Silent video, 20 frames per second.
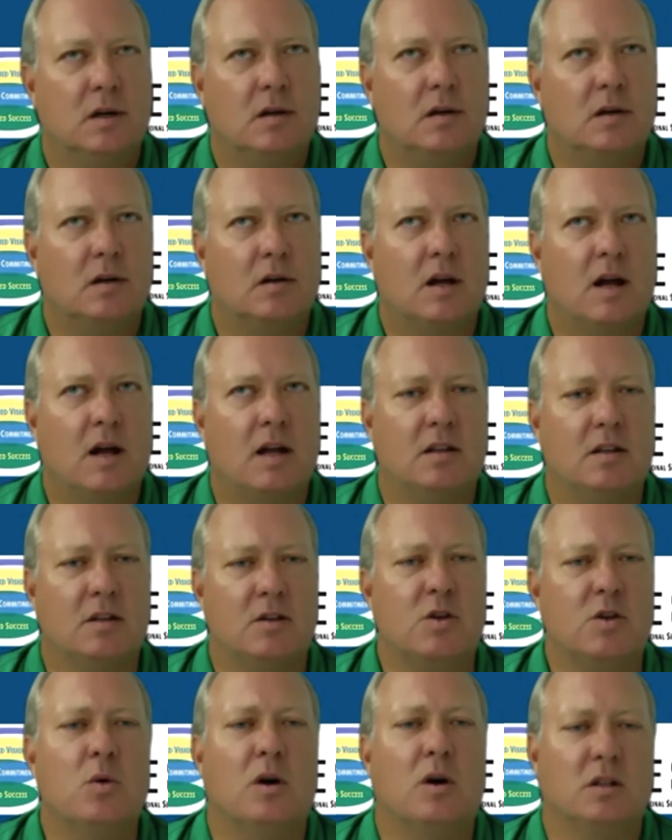kind of the
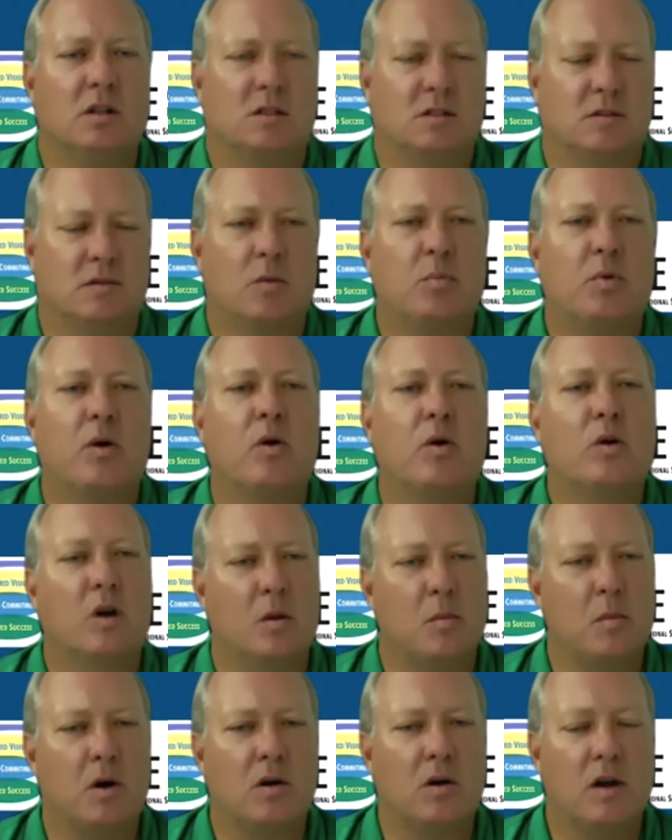nuance of our
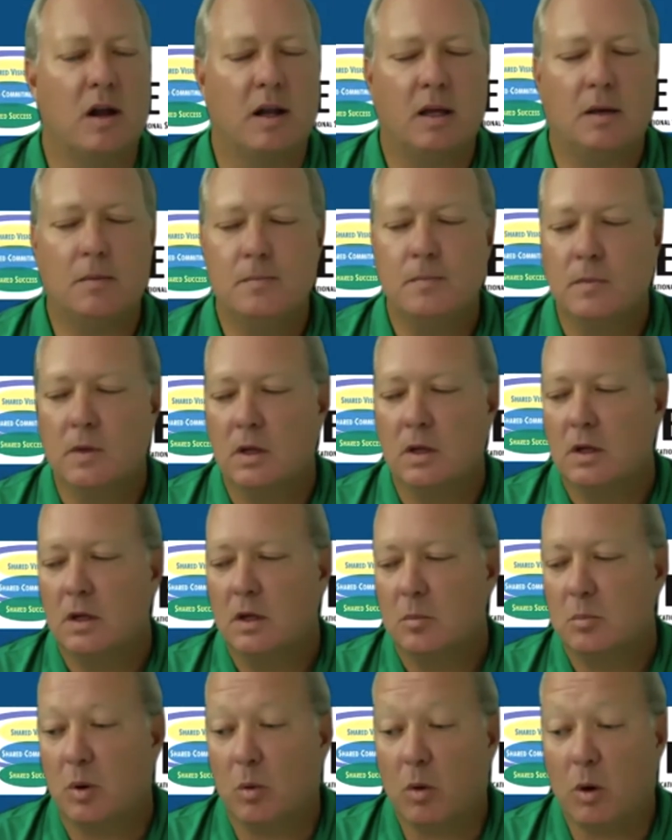program already.
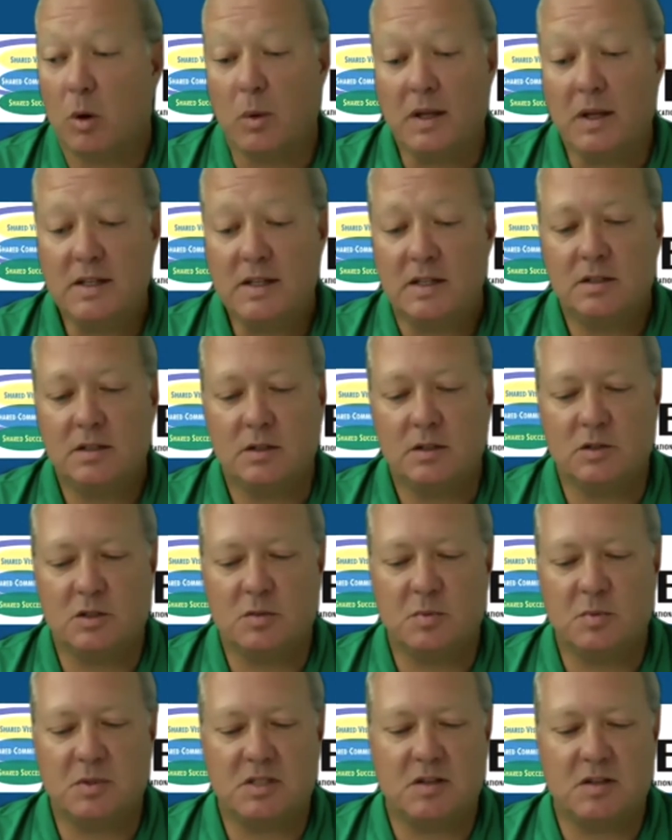But what we did do
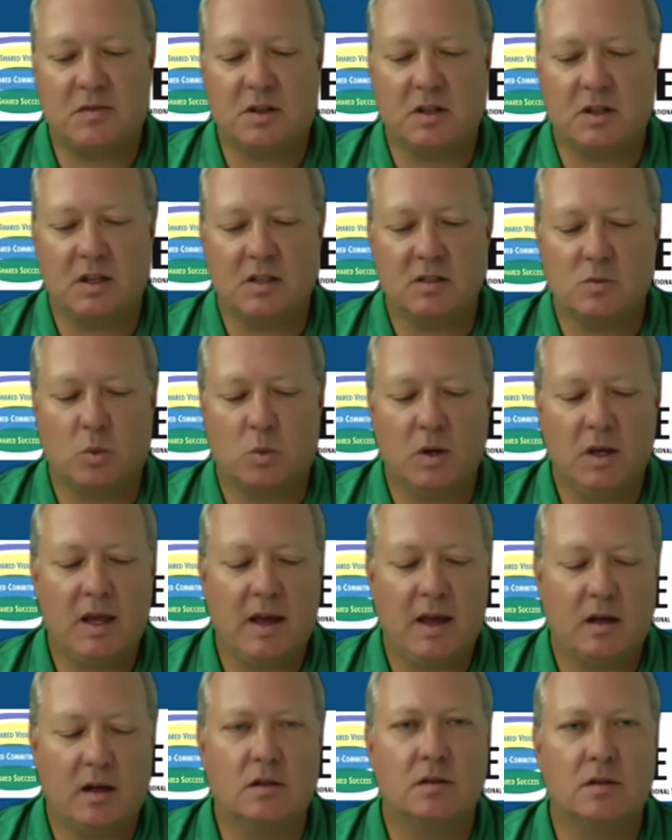specifically is we
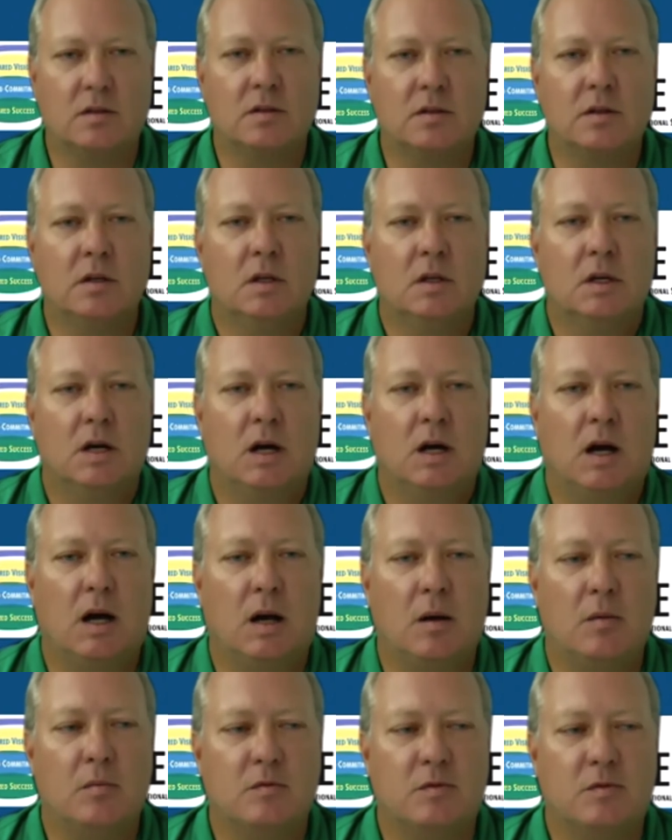held
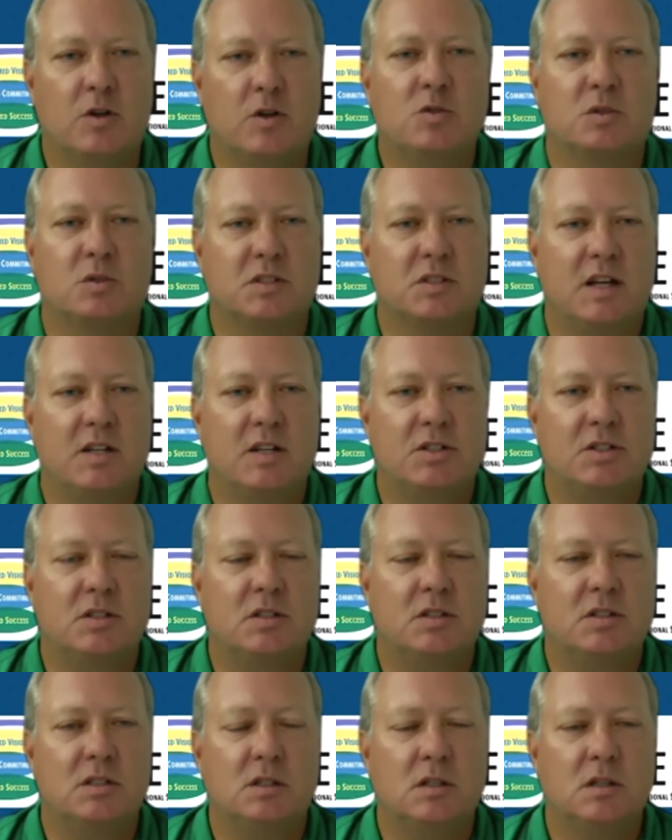virtual
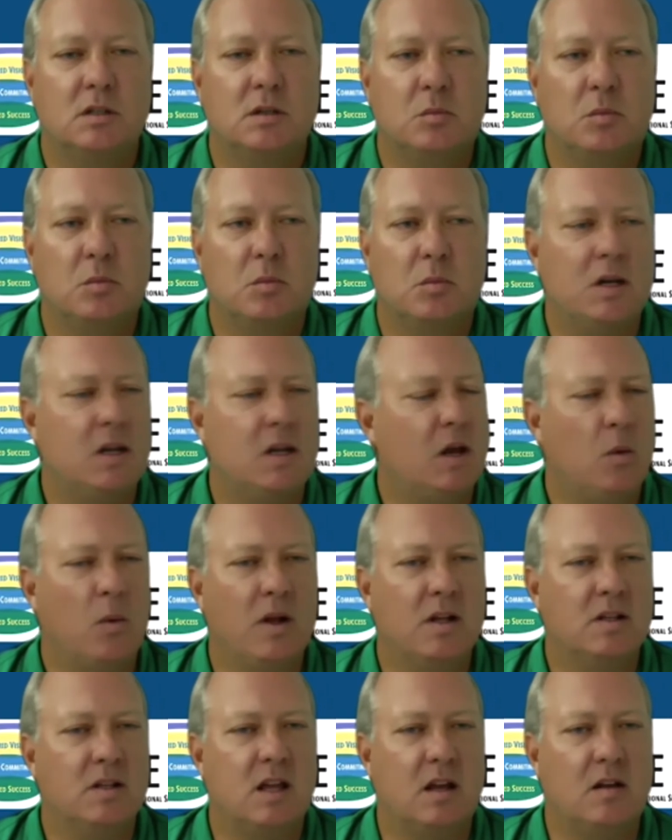sessions Monday,
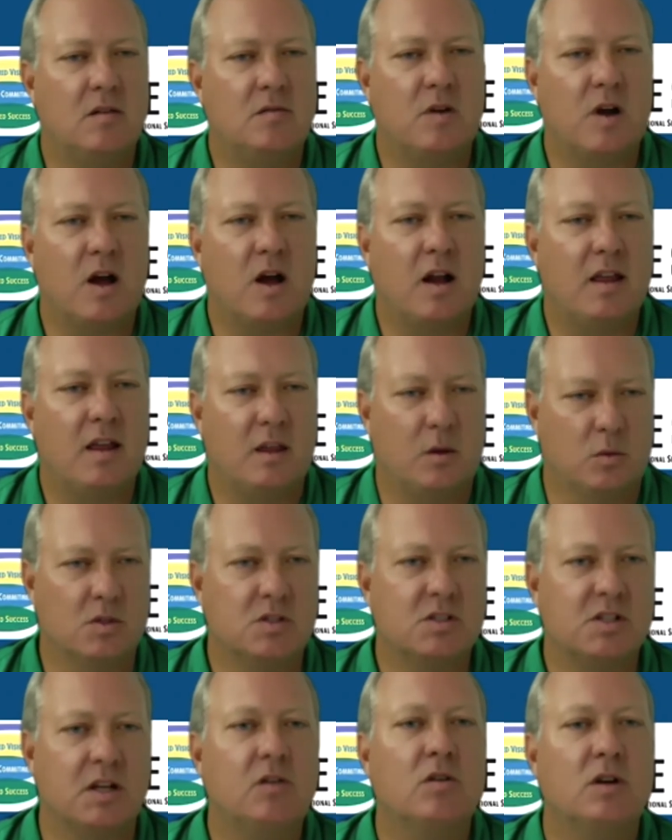Wednesday, and Friday that were
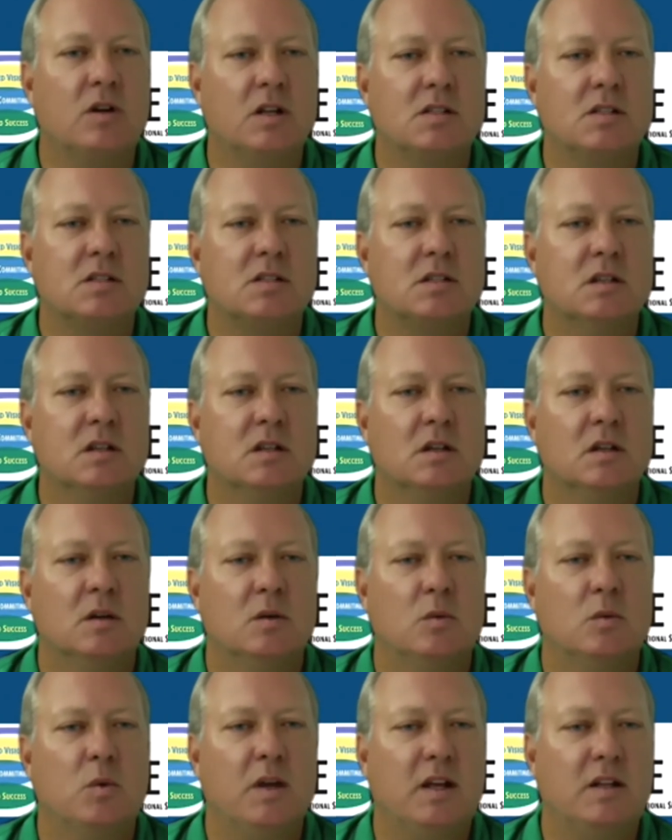synchronous.
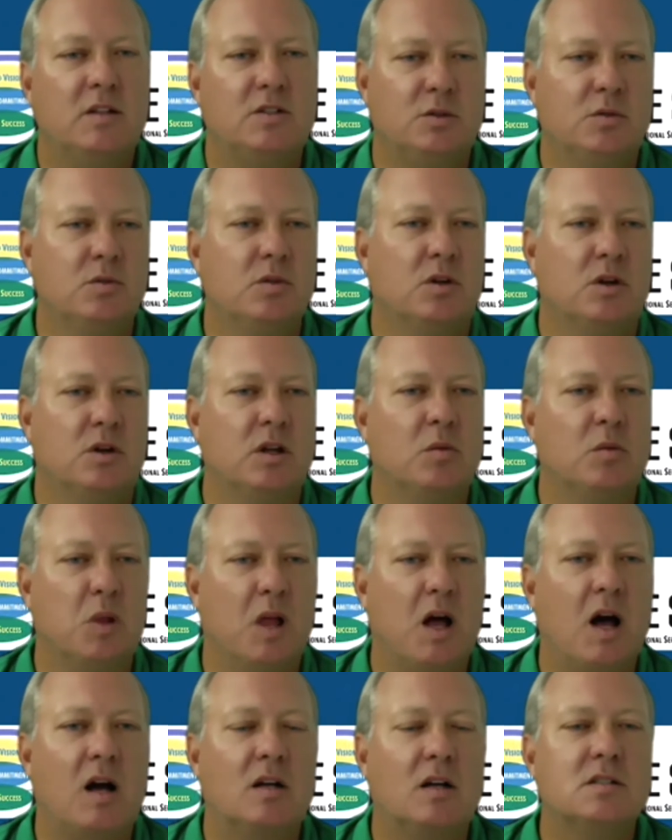We had 2 learning
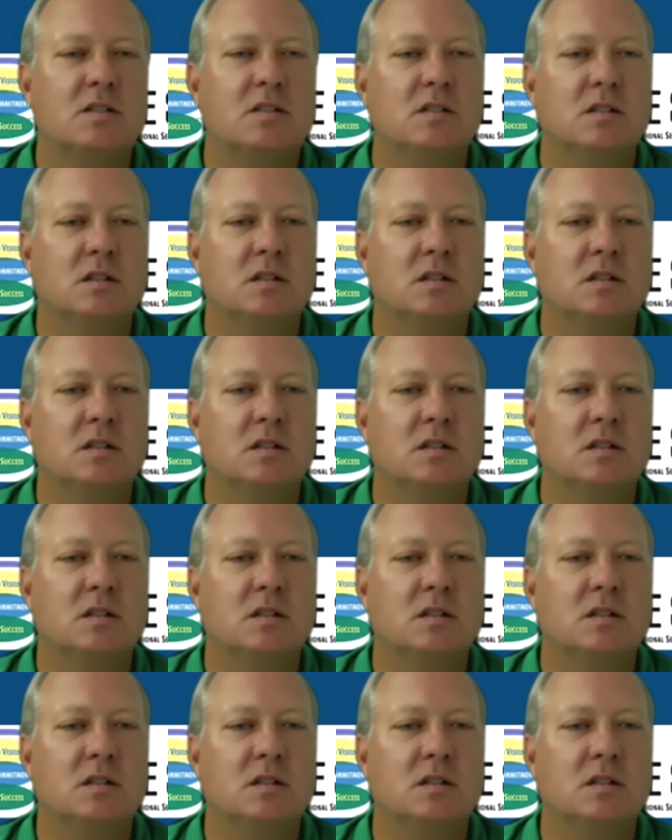blocks